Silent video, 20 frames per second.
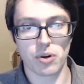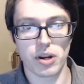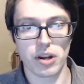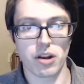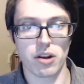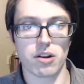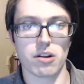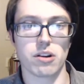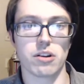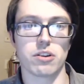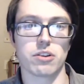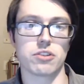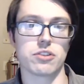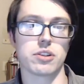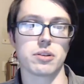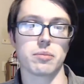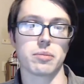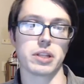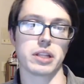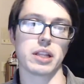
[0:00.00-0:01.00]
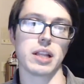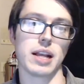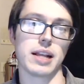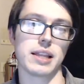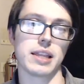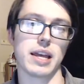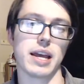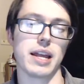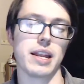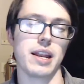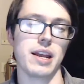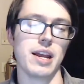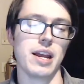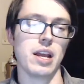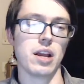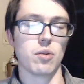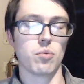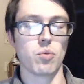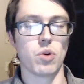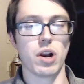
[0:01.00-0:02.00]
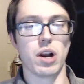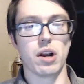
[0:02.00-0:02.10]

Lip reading: Umbreon or something like that,